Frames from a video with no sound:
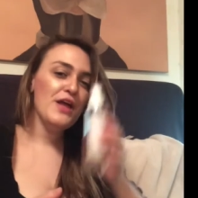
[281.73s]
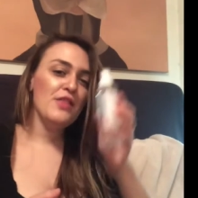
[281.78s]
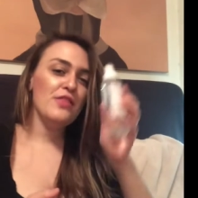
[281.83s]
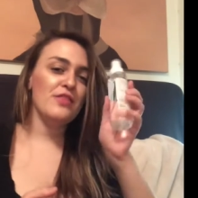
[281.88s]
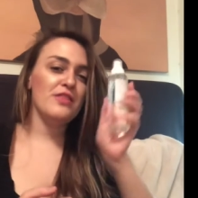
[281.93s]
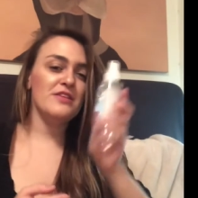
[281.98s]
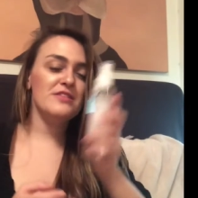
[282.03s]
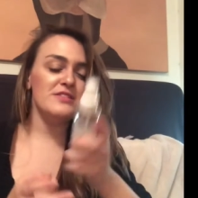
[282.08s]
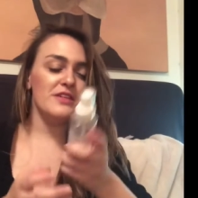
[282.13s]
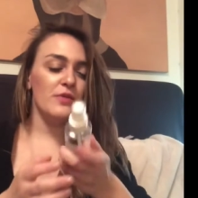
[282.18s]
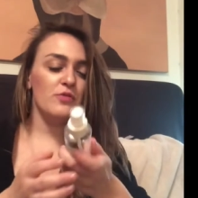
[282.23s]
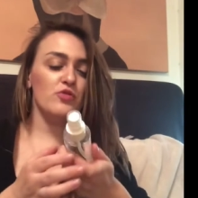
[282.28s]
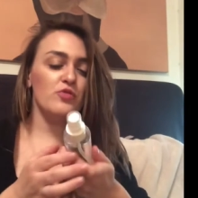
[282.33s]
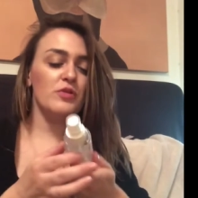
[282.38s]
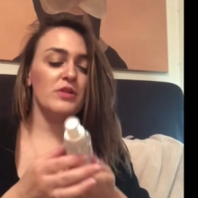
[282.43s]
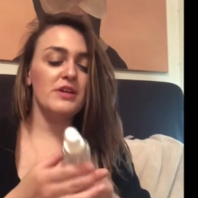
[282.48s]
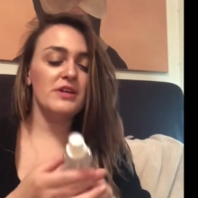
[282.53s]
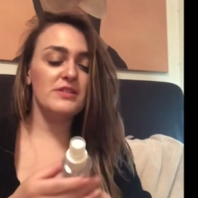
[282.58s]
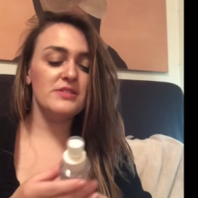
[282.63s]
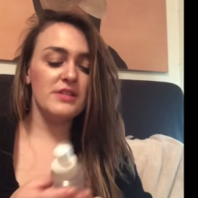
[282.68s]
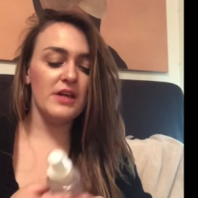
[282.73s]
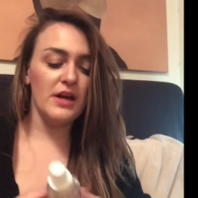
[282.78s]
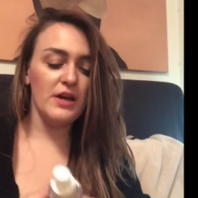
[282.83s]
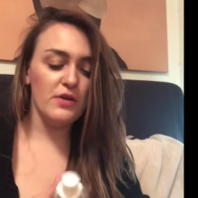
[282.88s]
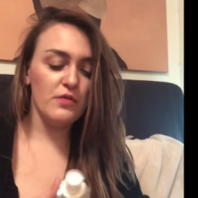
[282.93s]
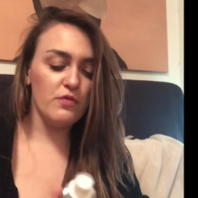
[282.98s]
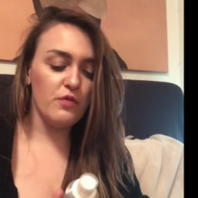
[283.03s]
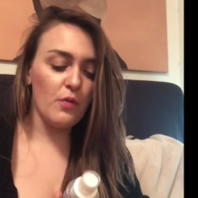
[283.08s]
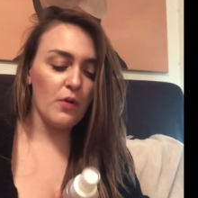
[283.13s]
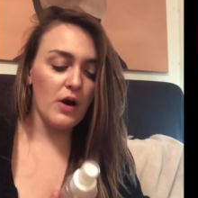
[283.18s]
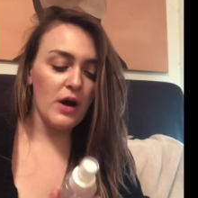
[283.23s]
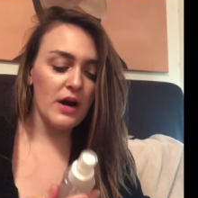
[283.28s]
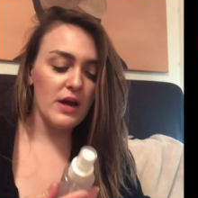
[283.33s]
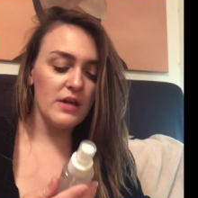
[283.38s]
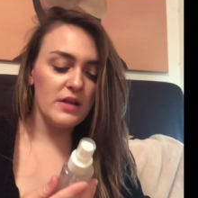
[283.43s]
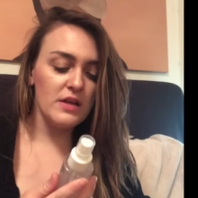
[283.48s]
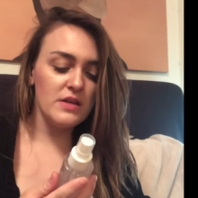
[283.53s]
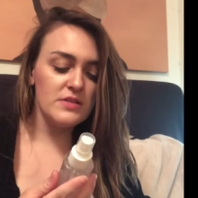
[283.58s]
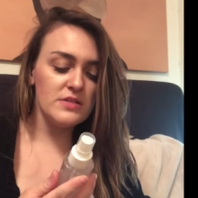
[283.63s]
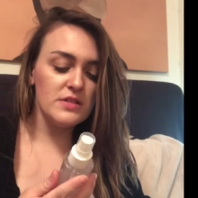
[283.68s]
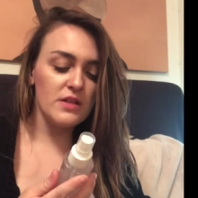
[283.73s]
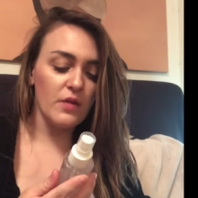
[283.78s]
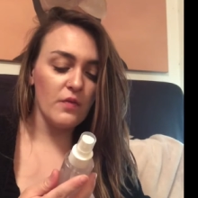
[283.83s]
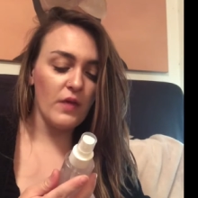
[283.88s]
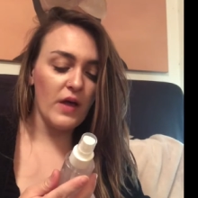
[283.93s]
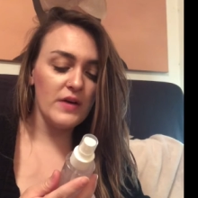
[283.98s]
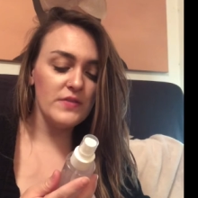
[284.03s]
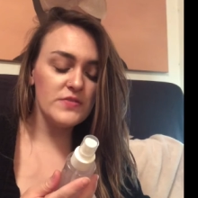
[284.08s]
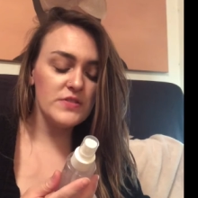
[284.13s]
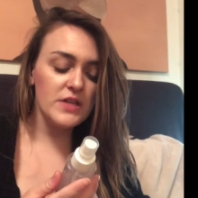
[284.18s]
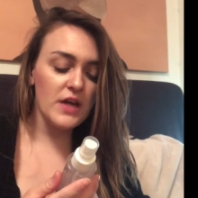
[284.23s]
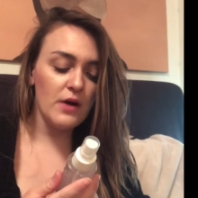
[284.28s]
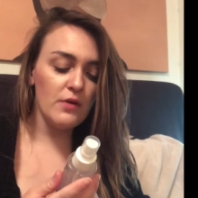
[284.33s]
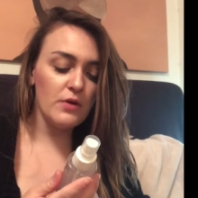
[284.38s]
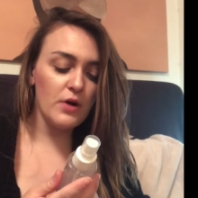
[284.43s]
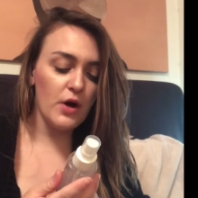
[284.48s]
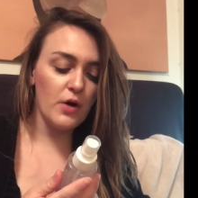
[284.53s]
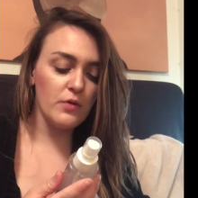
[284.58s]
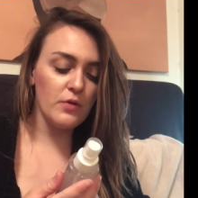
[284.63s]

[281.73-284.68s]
This I was really excited for. It is the Lifestyle Co.